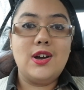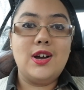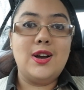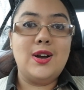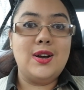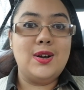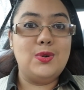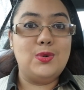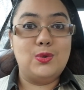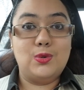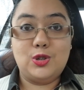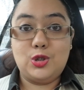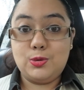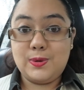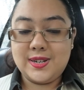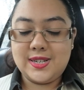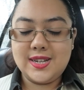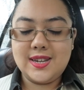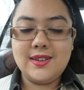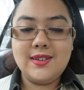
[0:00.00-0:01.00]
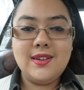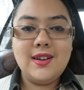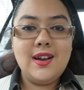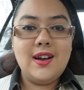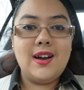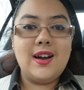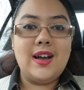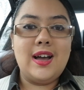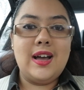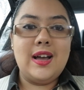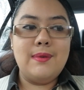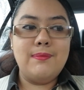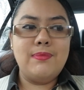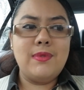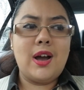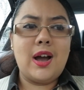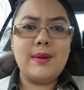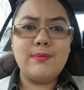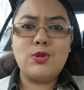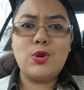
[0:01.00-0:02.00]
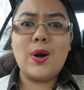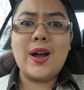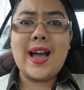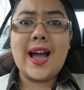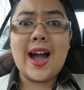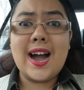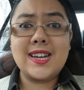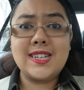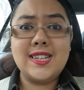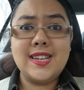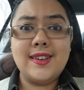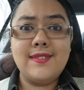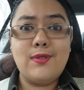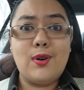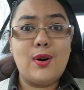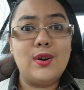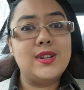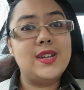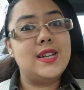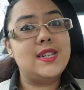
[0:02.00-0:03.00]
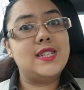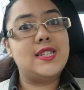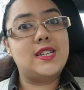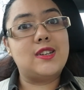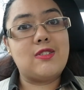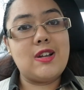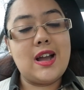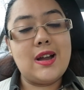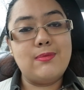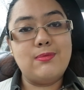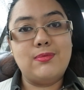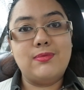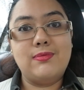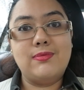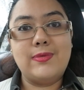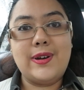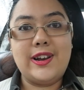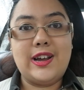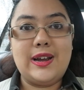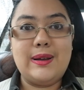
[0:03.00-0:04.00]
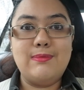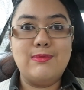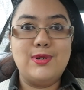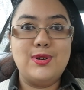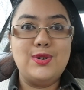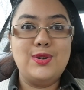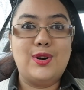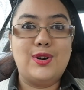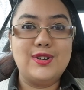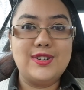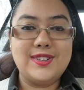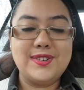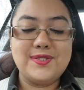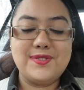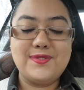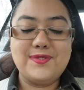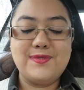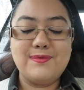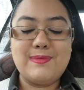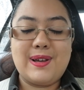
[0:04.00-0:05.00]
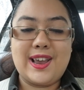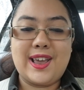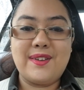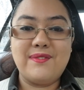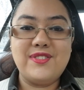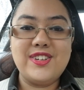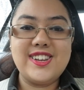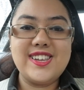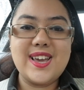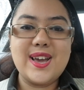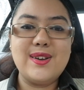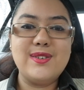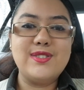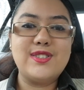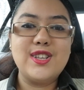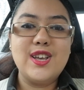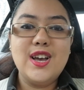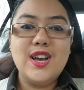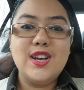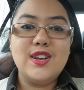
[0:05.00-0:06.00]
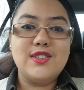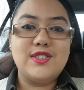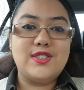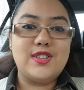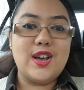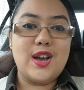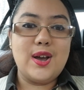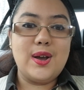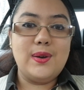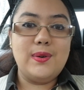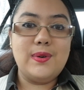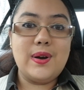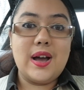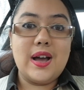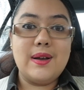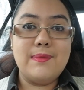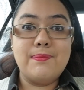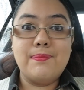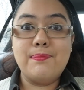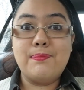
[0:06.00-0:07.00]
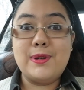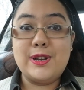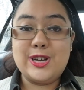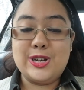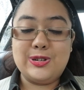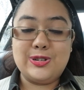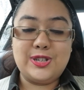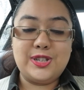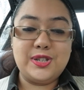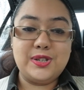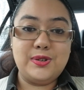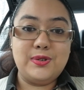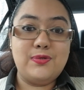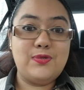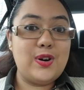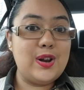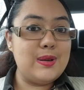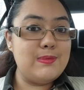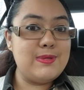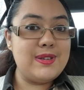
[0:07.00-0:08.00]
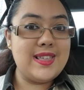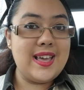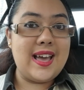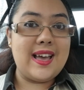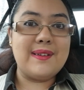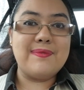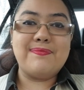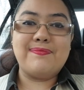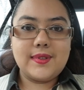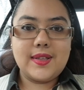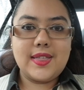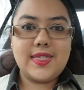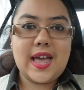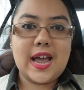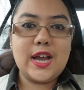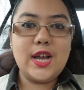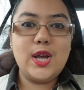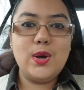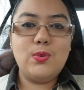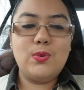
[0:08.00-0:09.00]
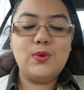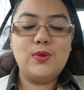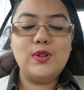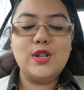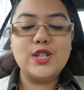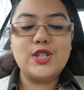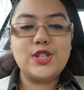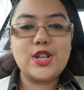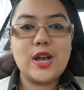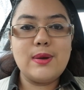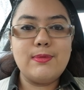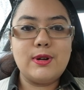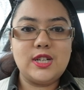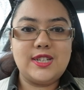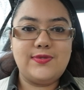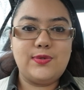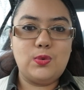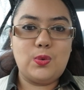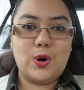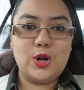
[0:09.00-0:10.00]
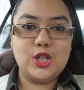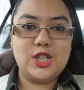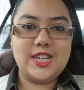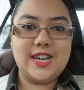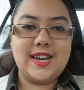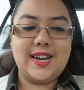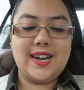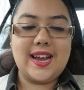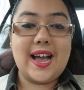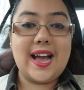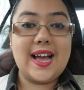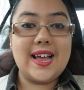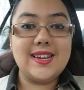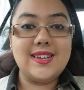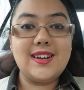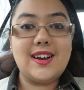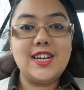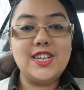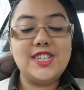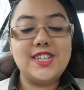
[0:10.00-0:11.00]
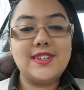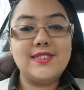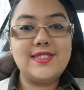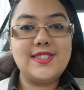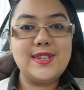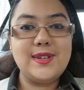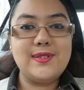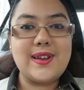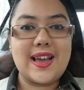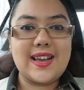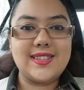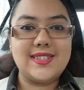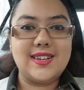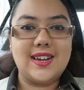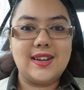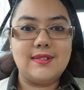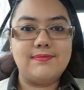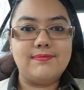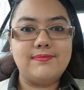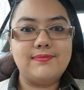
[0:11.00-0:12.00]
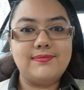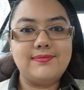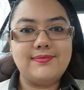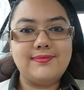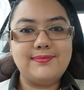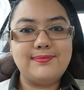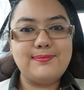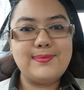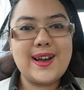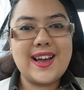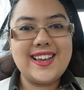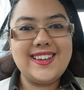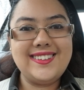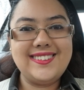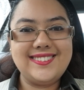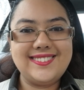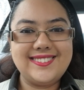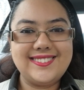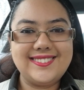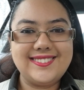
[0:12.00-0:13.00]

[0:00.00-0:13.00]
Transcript: or Twitter. I'm quite active on Instagram when I'm not making videos, so be sure to follow me there. Thank you all so much for watching, and I shall see you next time. Bye!